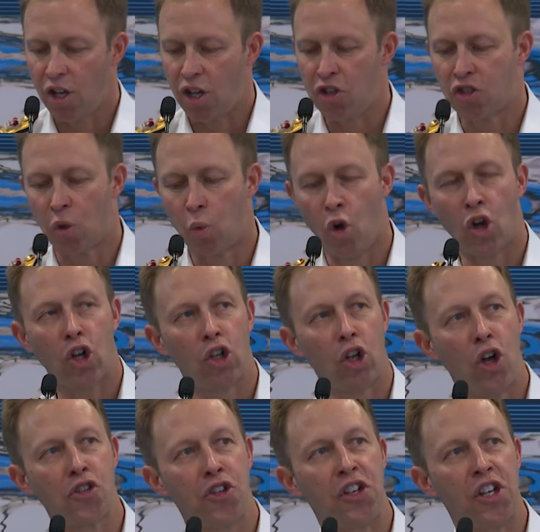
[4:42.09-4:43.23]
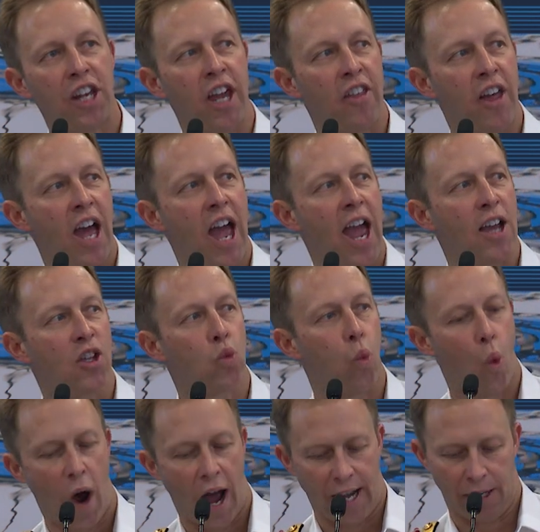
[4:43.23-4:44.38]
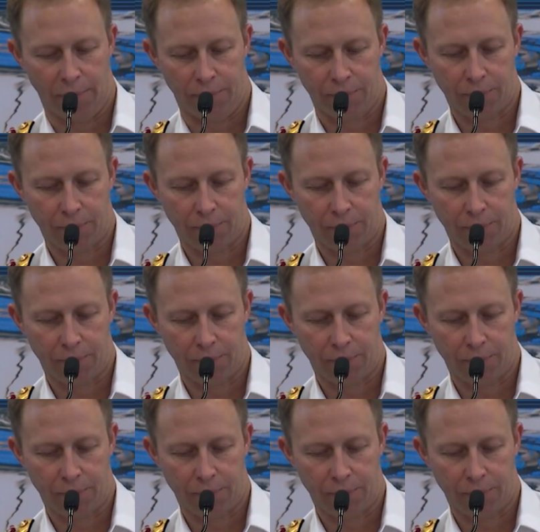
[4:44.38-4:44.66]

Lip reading: is to work closely together as one,